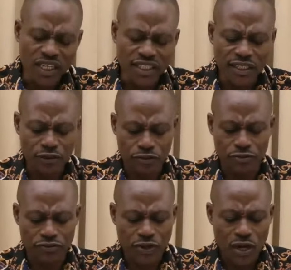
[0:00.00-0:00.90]
is it the
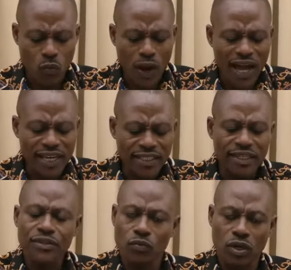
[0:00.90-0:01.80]
truth? Why
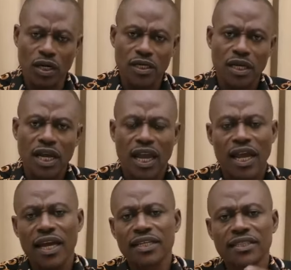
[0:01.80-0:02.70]
is it the word?
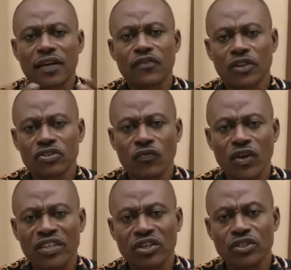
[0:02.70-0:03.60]
And for those of
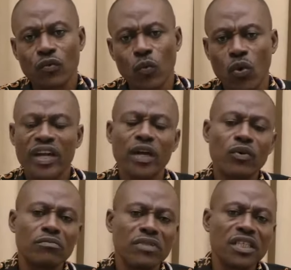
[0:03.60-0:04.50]
you who are just
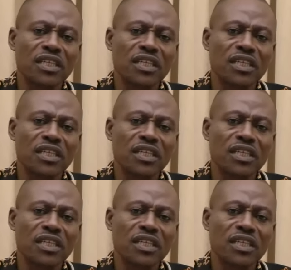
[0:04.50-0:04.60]
walking with me